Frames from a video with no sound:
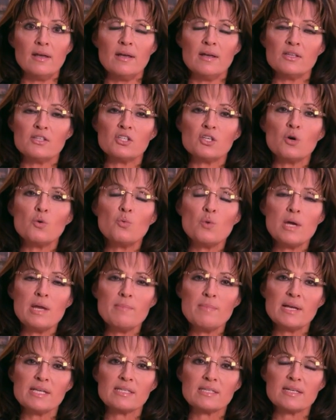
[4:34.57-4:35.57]
So we
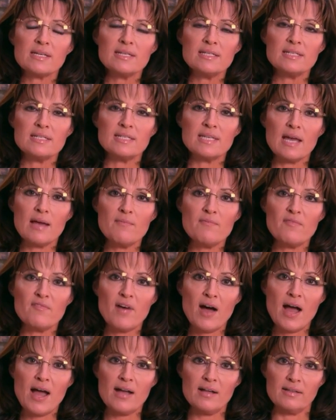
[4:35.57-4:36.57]
must condemn
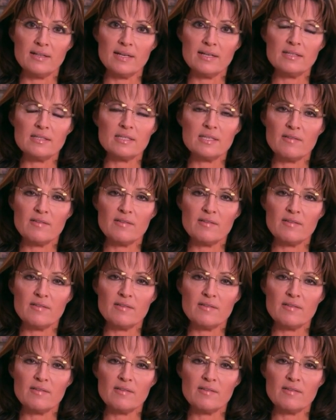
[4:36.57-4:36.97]
violence